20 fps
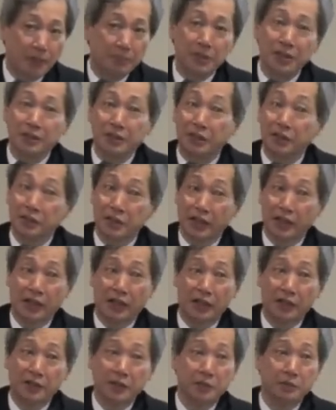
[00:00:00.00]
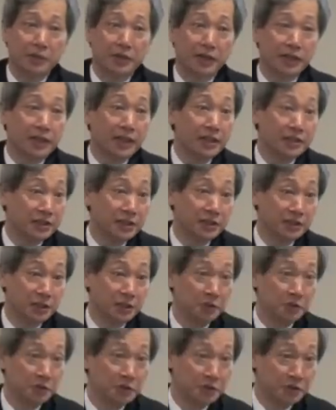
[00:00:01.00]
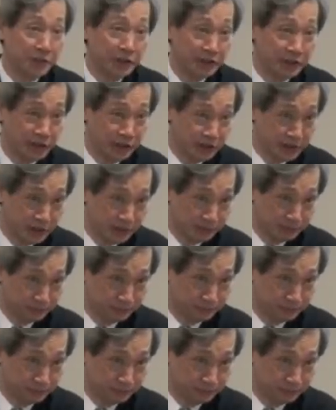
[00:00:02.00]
I'm not arguing against institutional changes,